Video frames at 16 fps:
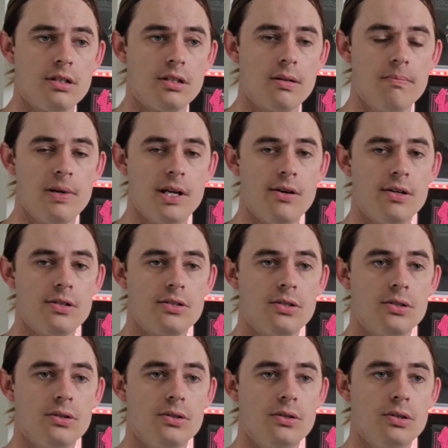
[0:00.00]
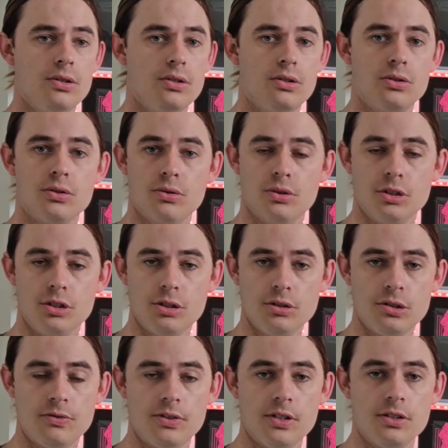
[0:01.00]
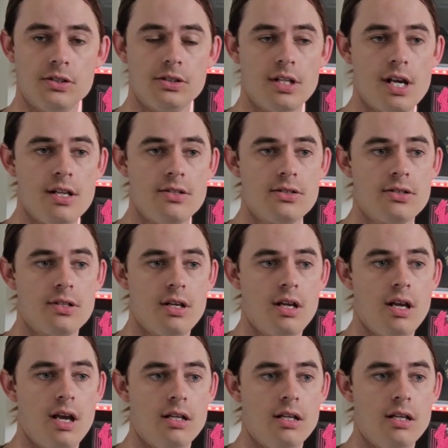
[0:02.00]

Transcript: compare it to Sword and Shield's first sets,